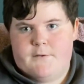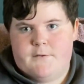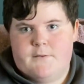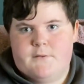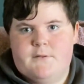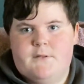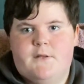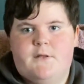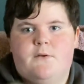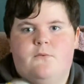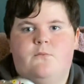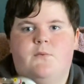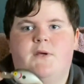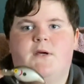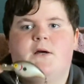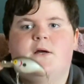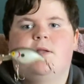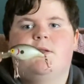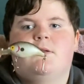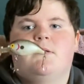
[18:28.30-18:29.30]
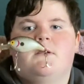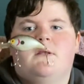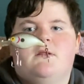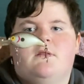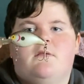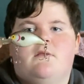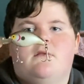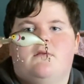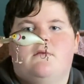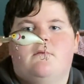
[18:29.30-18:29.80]
And then we got
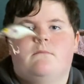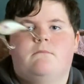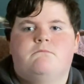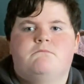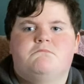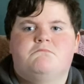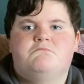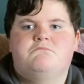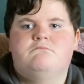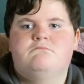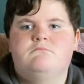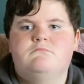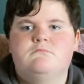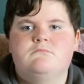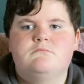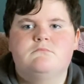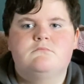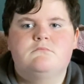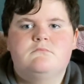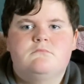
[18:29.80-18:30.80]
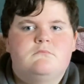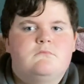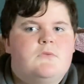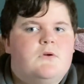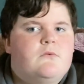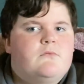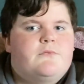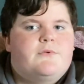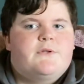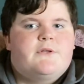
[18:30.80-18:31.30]
this.
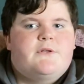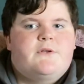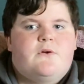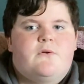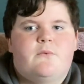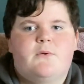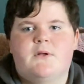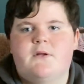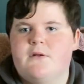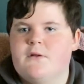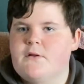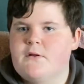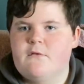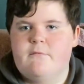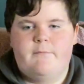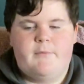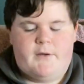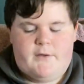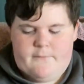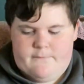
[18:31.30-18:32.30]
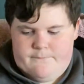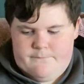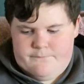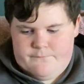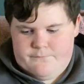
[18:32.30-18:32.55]
Don't really know what it is, but